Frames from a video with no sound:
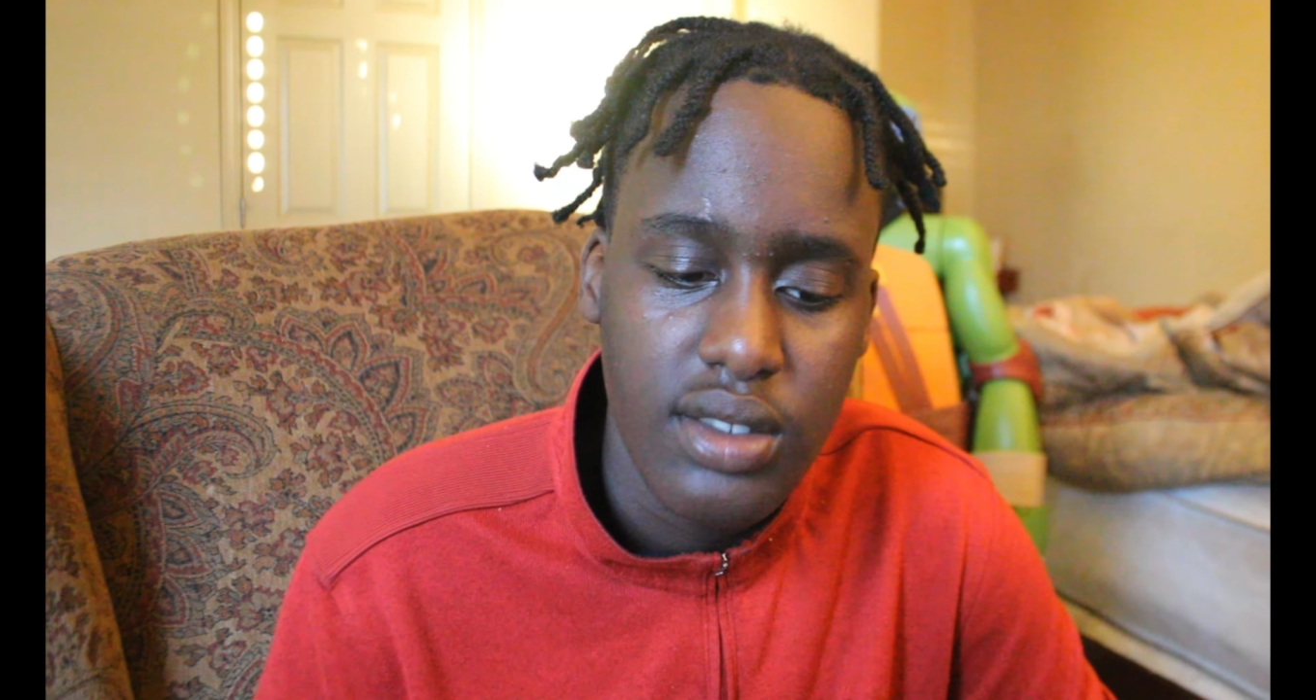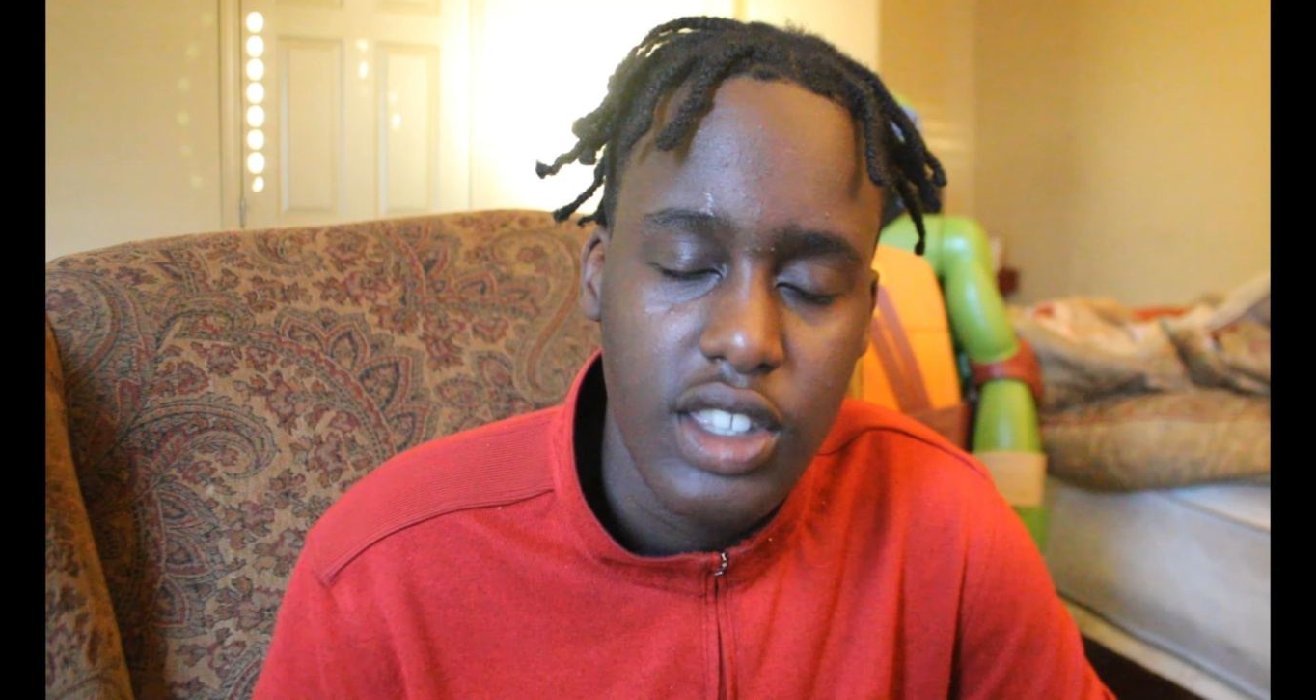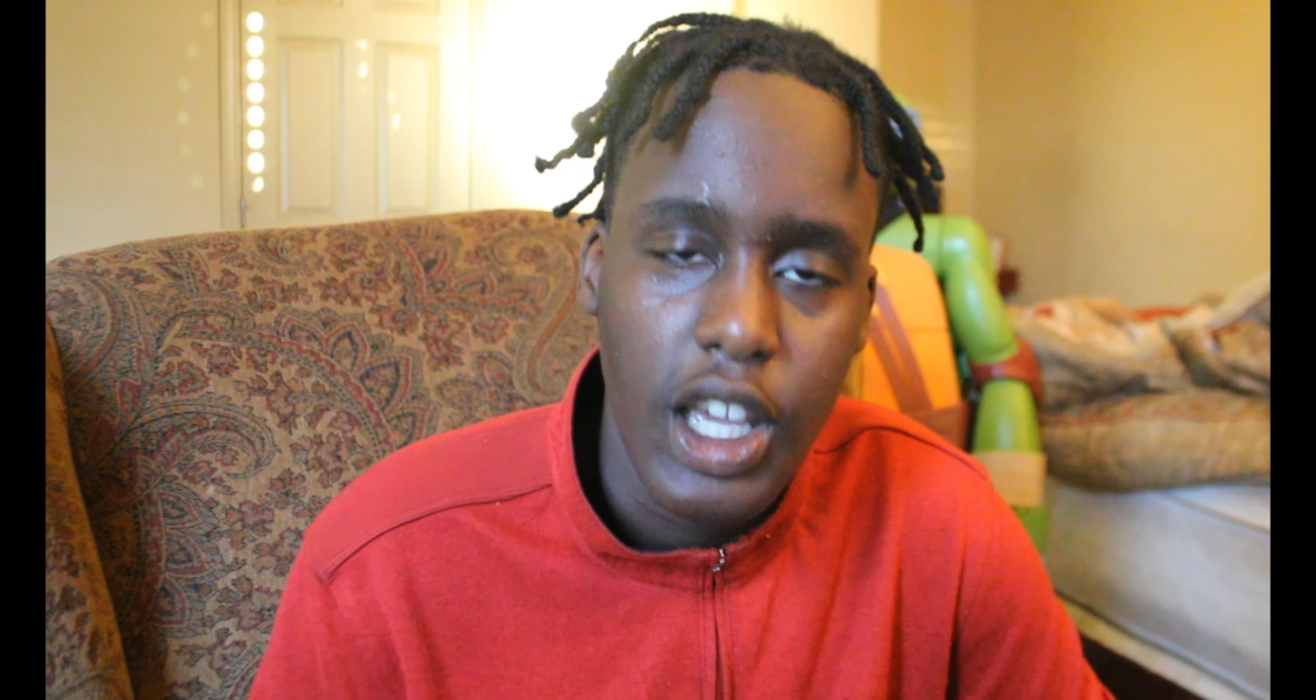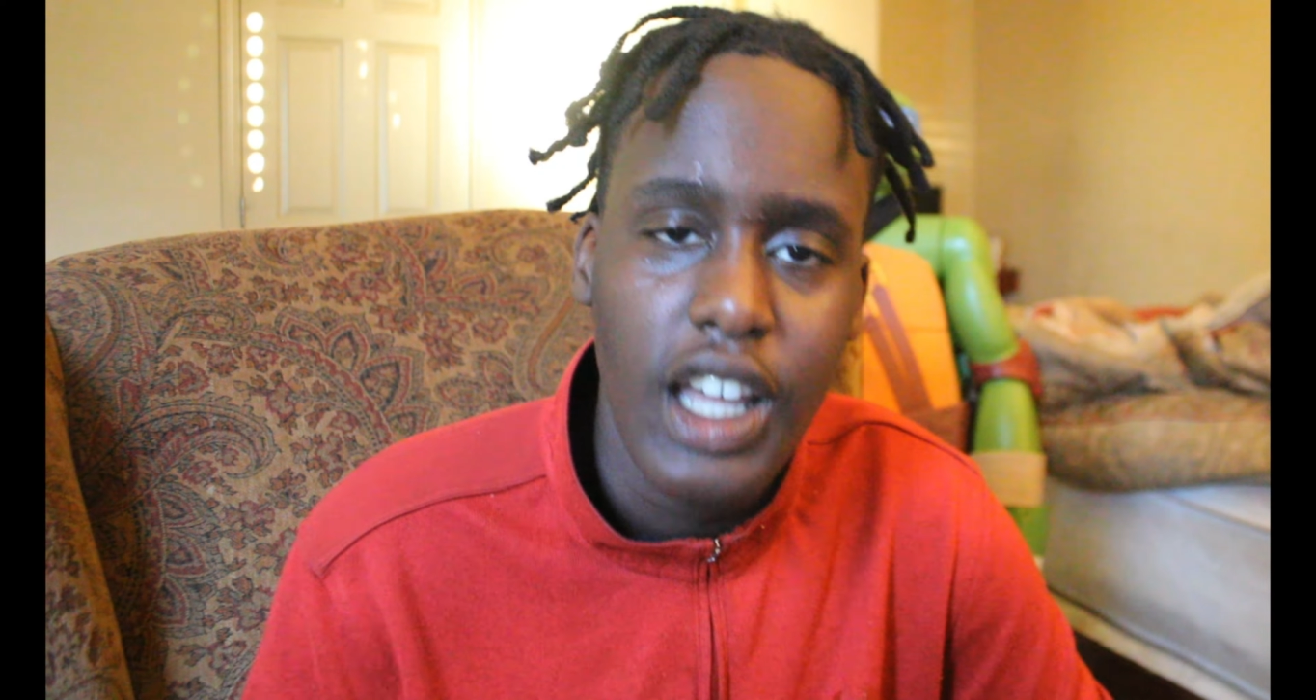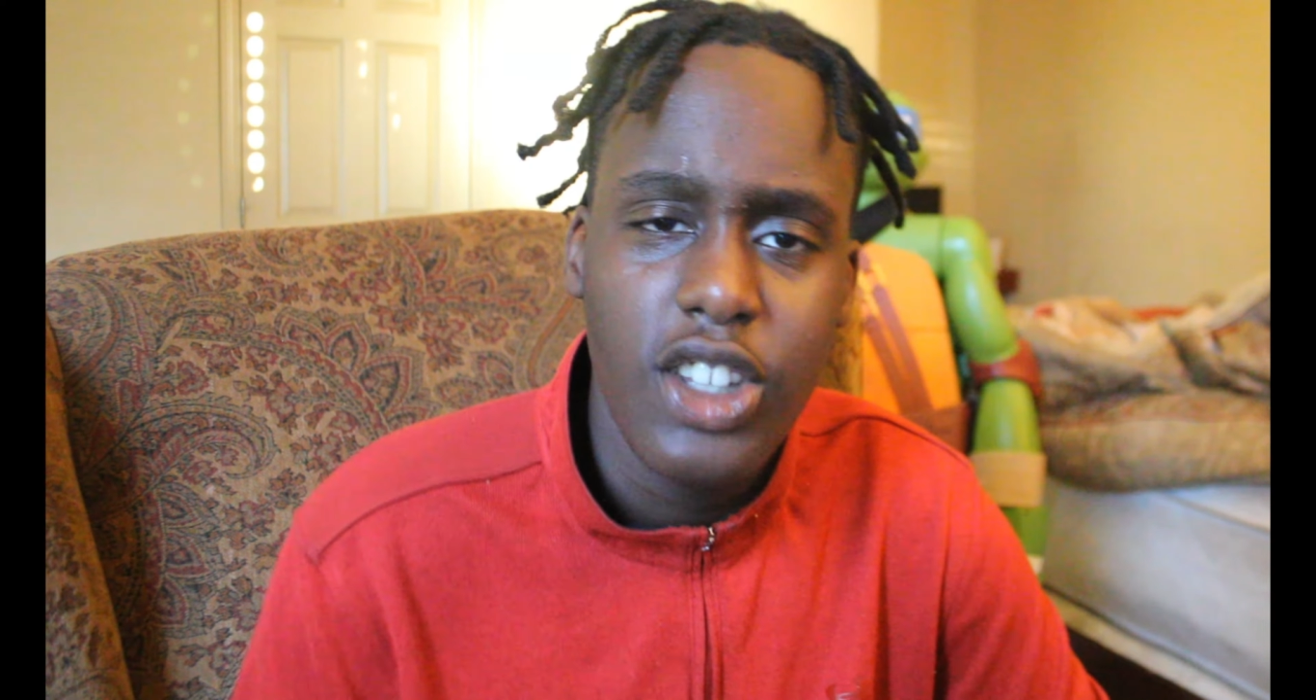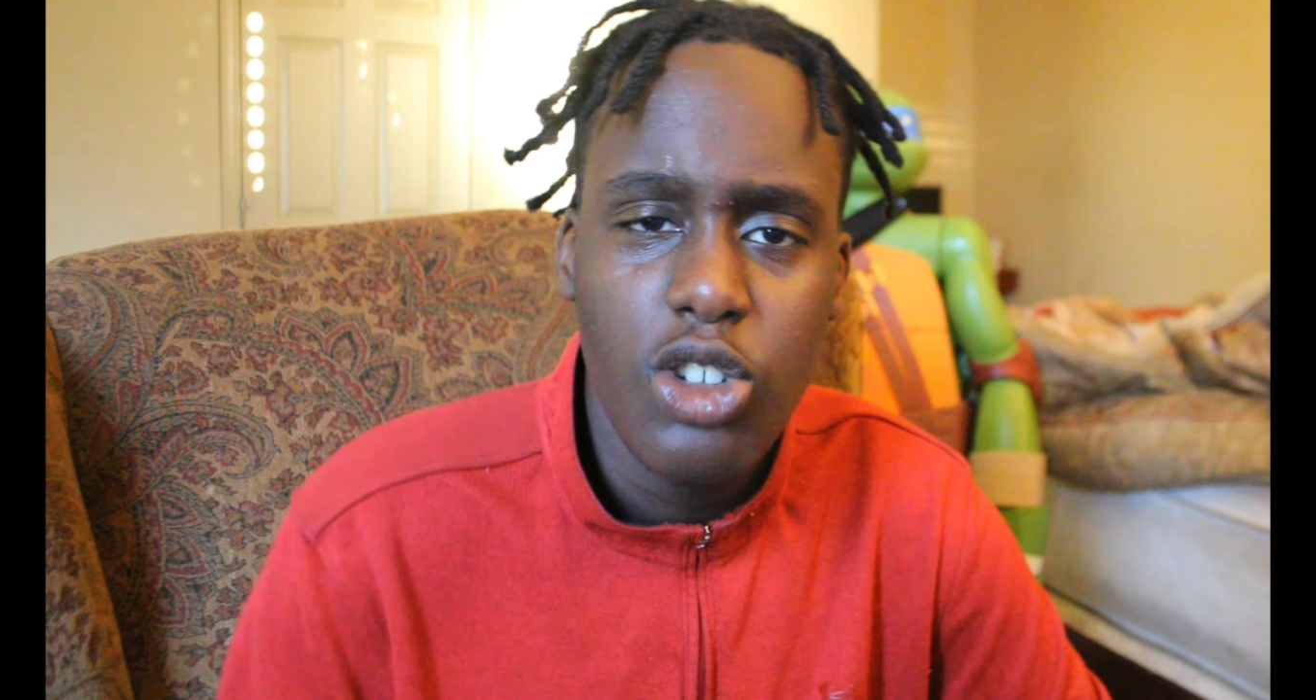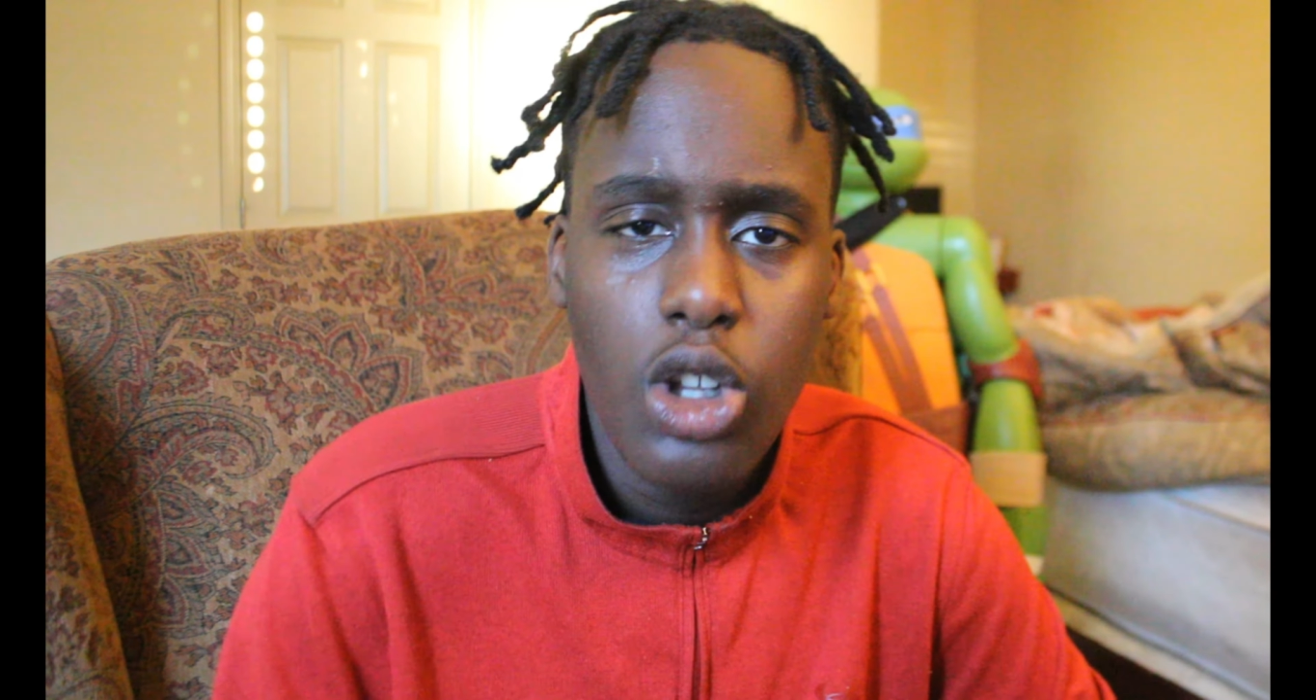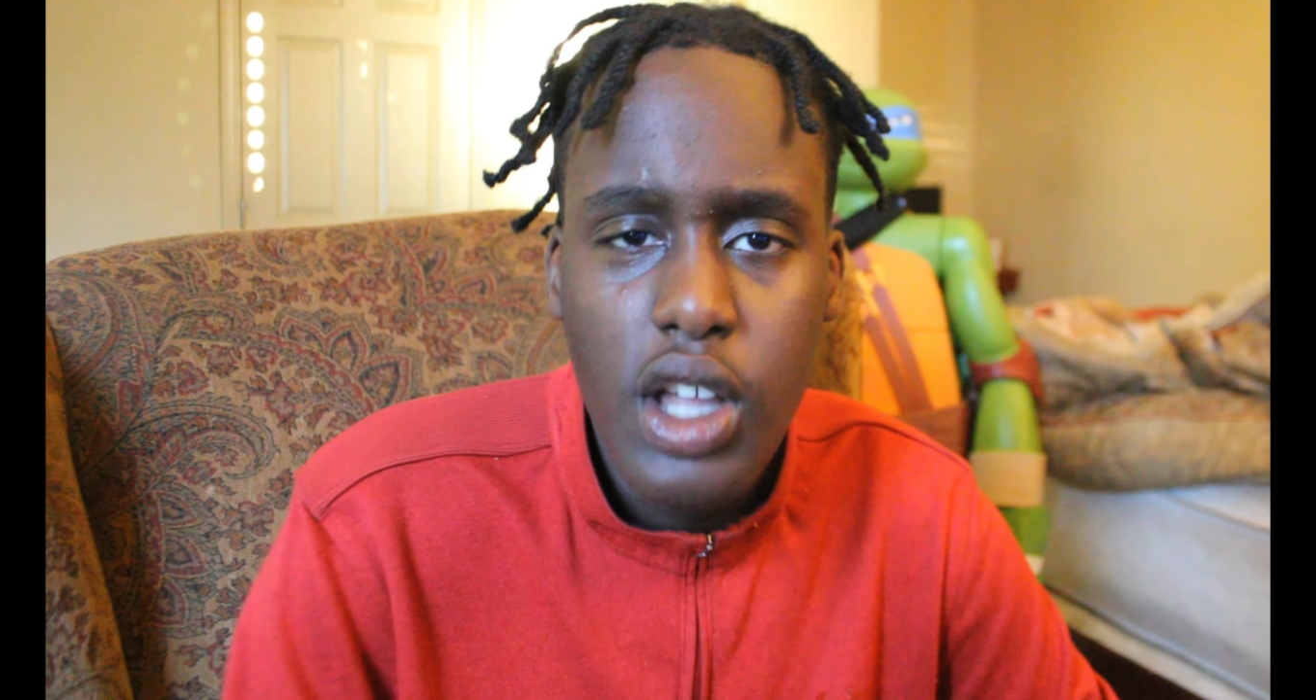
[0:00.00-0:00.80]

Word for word: they have, you know